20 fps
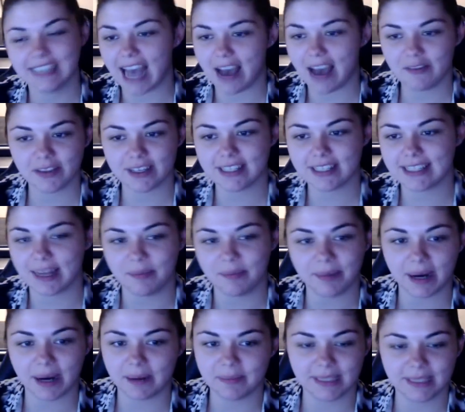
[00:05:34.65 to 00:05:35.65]
have to step
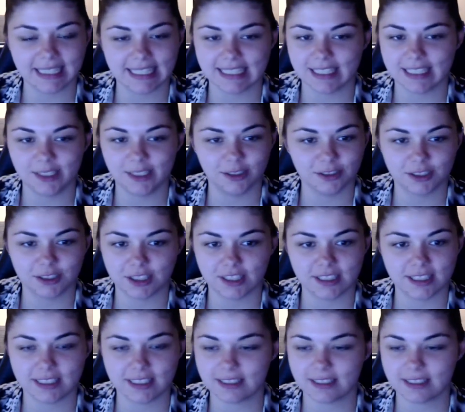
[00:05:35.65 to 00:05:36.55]
up because you'll just